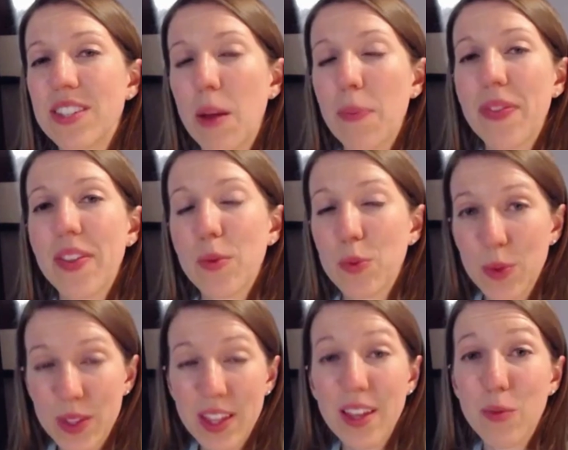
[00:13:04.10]
with
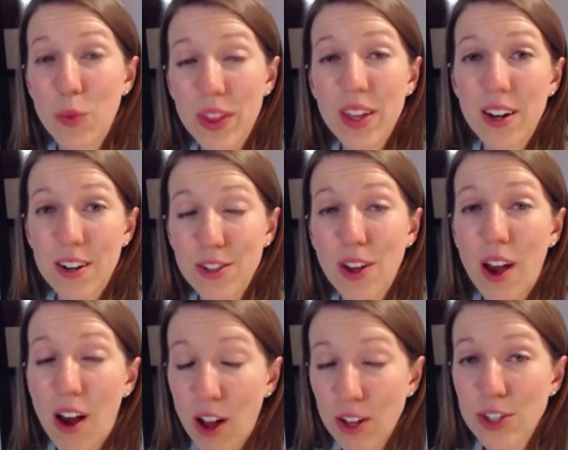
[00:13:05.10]
an
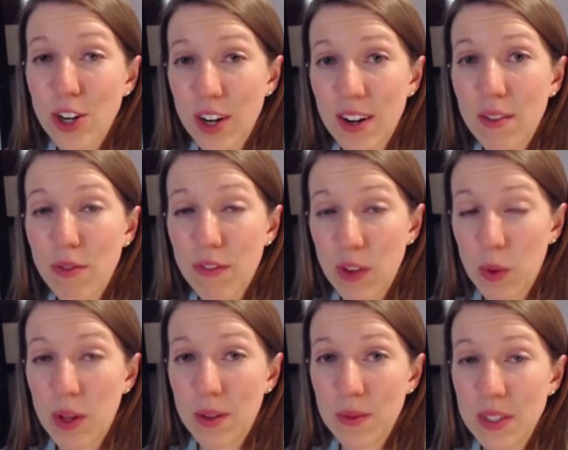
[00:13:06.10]
alternative
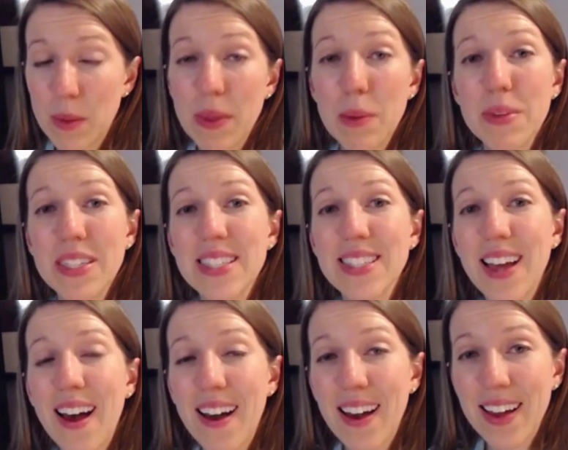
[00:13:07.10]
fuel, something
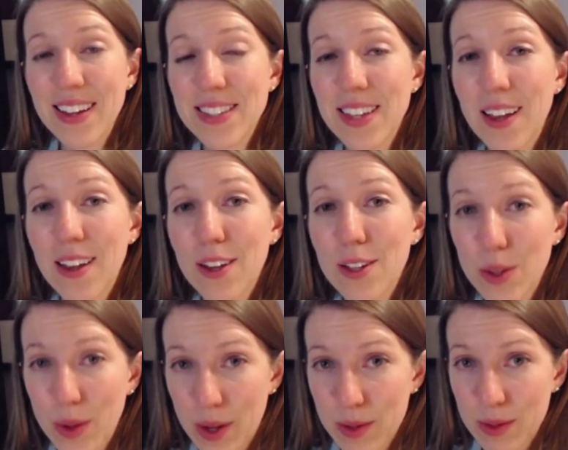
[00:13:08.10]
besides
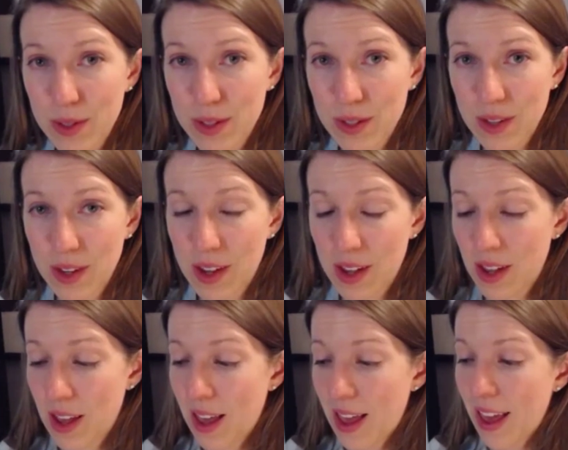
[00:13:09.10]
glucose.
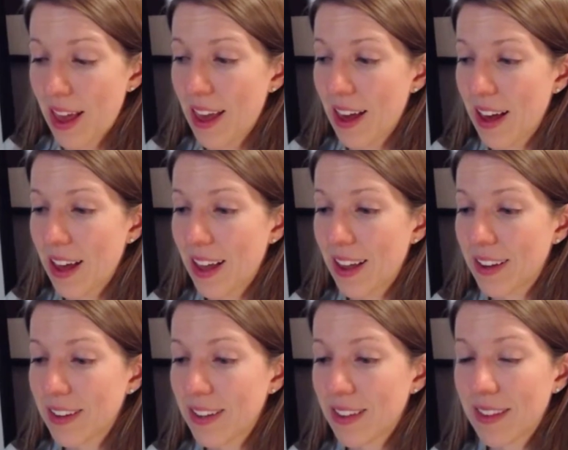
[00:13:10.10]

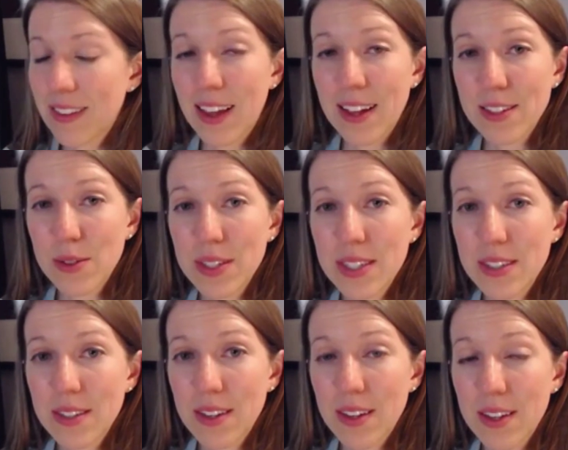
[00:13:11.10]
And the answer
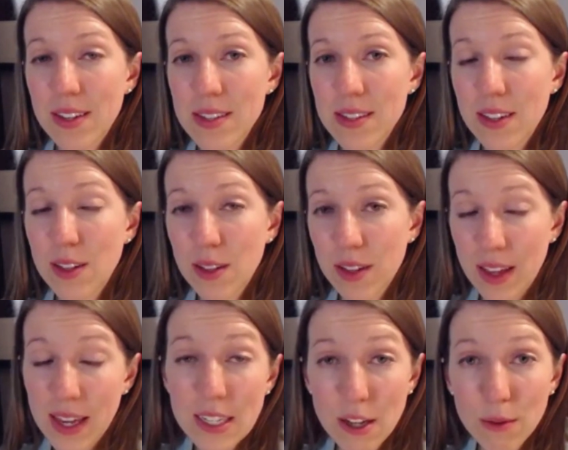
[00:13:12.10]
is
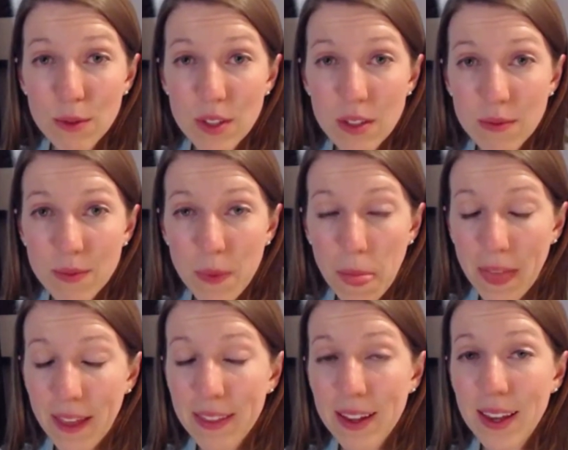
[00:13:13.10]
ketones
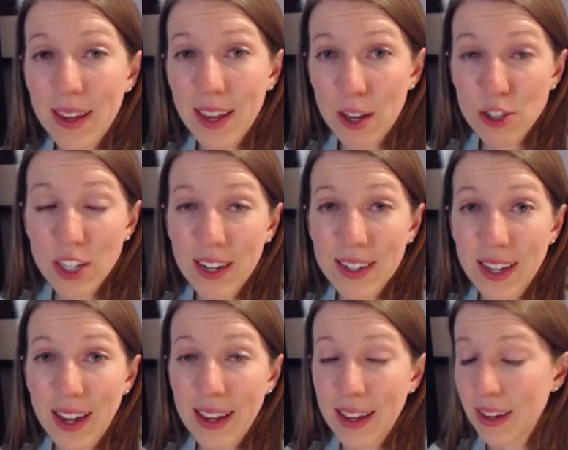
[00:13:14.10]
and the ketogenic
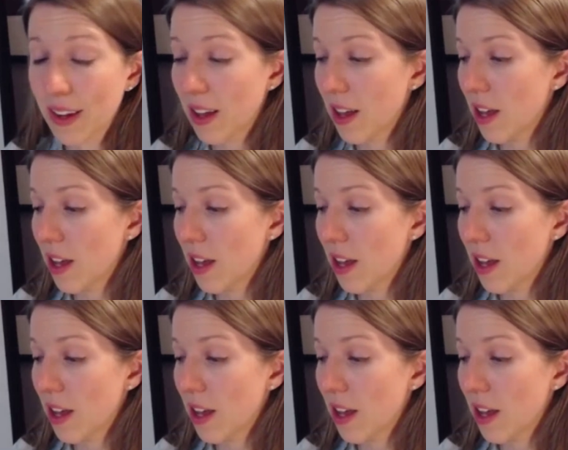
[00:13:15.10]
diet.